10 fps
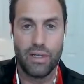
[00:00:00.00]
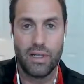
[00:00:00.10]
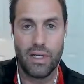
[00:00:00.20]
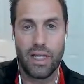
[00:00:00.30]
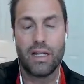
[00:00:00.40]

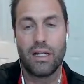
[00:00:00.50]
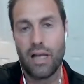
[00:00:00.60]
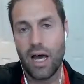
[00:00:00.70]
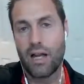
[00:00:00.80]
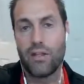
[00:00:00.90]
And a
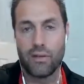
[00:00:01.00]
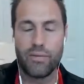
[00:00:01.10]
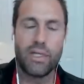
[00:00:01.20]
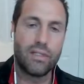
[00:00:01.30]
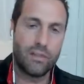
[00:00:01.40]
lot of them
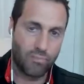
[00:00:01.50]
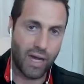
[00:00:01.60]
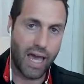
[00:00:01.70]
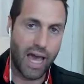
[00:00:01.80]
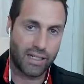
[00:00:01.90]
is by
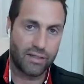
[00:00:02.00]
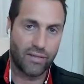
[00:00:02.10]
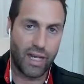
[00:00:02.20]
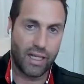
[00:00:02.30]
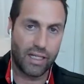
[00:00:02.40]

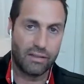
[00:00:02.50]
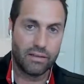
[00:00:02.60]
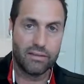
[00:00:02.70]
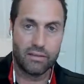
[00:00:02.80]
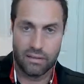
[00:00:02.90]
activating
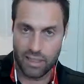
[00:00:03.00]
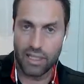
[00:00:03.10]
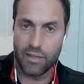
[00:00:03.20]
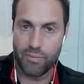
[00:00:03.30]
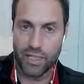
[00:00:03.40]
the
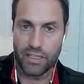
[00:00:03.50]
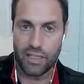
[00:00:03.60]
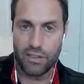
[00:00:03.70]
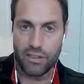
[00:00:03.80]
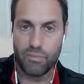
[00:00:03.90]
limbic
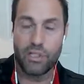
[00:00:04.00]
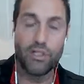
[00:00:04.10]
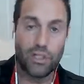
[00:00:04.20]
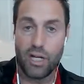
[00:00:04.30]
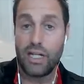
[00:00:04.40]
system and
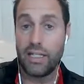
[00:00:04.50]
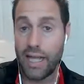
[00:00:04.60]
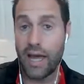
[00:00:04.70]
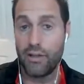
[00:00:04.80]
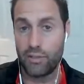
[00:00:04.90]
shutting
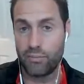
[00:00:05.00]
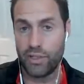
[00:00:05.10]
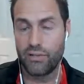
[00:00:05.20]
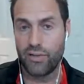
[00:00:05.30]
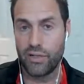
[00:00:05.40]
down their
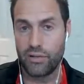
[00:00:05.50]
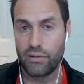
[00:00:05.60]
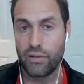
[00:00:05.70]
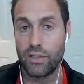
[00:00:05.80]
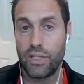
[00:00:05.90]
prefrontal
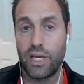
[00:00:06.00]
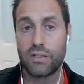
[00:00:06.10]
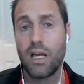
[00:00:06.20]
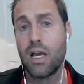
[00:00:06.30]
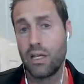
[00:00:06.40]
cortex.
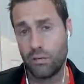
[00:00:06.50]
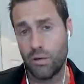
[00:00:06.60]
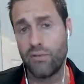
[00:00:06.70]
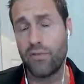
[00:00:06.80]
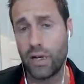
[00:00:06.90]
So I have
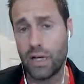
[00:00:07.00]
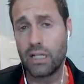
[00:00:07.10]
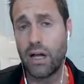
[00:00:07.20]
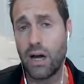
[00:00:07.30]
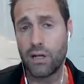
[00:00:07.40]
a very
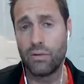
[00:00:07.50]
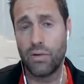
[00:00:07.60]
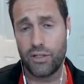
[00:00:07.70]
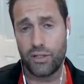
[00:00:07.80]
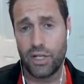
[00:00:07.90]
long
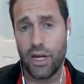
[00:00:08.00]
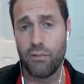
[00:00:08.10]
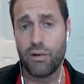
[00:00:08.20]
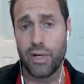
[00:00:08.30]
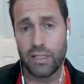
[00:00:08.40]
questionnaire
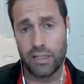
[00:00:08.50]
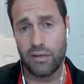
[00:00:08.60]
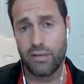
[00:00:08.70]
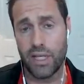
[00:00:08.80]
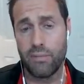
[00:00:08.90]
with my
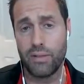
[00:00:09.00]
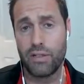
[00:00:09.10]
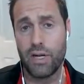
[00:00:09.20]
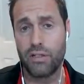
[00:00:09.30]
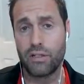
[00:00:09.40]

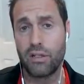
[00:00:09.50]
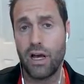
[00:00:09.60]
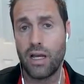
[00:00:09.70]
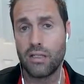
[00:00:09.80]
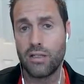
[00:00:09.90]
self-sabotage
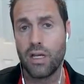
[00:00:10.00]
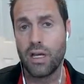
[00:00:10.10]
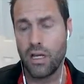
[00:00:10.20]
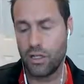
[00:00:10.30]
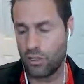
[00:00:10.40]
clients
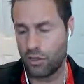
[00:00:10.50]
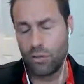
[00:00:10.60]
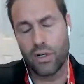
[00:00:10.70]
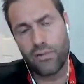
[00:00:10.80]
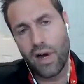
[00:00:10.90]
to sort
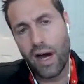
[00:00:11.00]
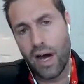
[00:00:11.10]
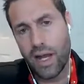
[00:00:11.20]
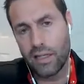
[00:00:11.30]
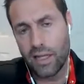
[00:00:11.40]
of
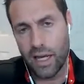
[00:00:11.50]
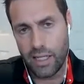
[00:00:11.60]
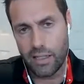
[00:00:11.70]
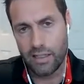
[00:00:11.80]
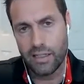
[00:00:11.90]
highlight,
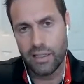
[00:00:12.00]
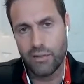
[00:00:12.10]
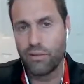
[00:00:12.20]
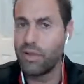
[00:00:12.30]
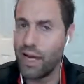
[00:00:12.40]

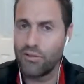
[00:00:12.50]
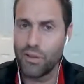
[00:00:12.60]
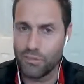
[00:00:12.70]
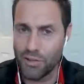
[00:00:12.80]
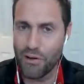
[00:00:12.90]
without them
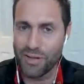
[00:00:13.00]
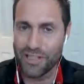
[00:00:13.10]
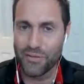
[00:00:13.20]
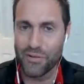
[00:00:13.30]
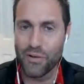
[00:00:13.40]
knowing,
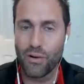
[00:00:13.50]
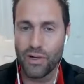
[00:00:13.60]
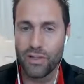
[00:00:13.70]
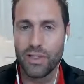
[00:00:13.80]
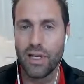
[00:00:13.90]
of
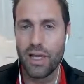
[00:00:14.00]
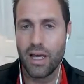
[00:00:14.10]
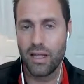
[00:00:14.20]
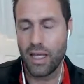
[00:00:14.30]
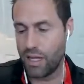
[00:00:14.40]
course,
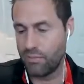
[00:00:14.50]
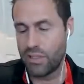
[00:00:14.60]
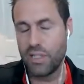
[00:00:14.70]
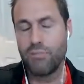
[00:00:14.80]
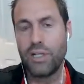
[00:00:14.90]
that I'm
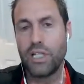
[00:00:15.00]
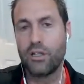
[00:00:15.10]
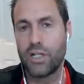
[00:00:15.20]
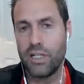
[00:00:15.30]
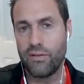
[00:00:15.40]
simply
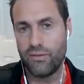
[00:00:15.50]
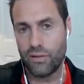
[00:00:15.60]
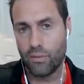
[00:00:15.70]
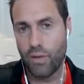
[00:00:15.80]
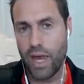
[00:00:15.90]
looking for
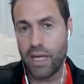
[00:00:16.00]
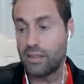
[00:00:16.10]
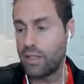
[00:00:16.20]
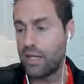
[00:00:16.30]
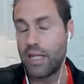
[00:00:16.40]
ways
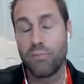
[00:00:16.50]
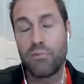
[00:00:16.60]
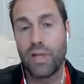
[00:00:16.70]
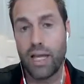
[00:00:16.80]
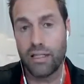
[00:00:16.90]
that they
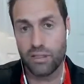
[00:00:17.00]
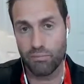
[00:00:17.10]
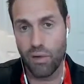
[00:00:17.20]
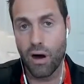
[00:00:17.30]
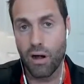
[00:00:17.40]
play
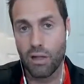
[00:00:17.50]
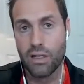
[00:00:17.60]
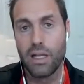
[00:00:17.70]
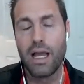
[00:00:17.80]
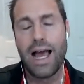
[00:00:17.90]
small,
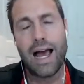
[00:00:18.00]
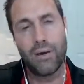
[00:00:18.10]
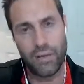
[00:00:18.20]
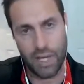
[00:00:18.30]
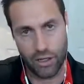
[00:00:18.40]
how
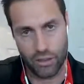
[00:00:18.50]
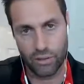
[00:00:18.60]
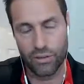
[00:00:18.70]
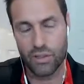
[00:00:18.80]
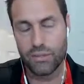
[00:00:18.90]
they
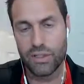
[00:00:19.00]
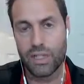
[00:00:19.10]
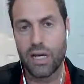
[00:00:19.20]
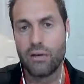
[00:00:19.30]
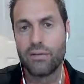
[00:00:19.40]
hurt themselves,